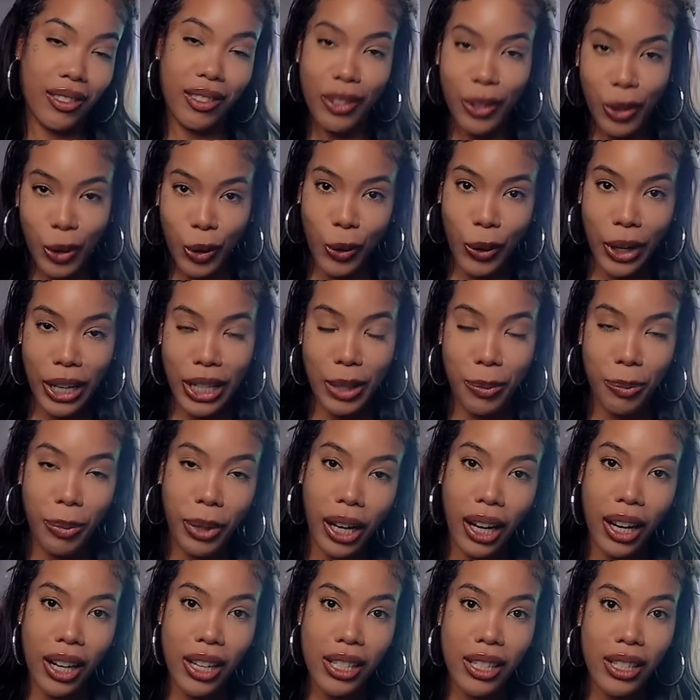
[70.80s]
always a
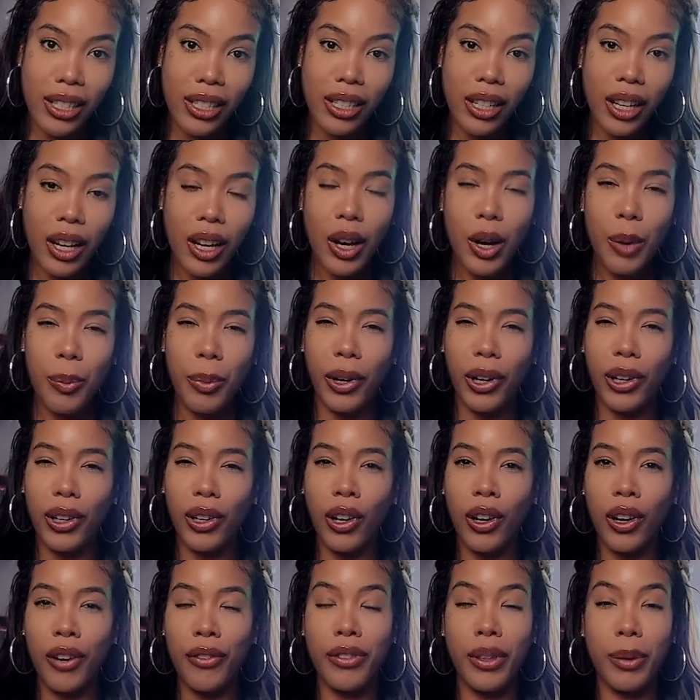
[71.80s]
plus, but a
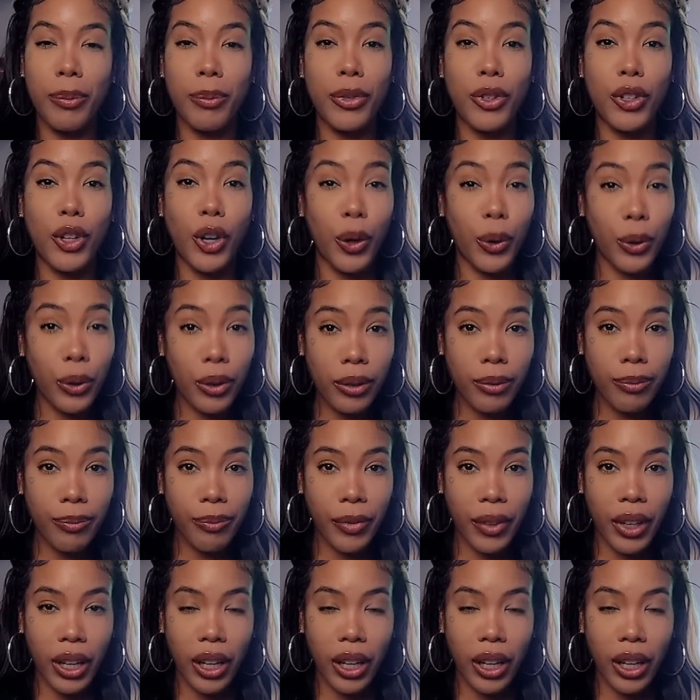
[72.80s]
lot of them don't.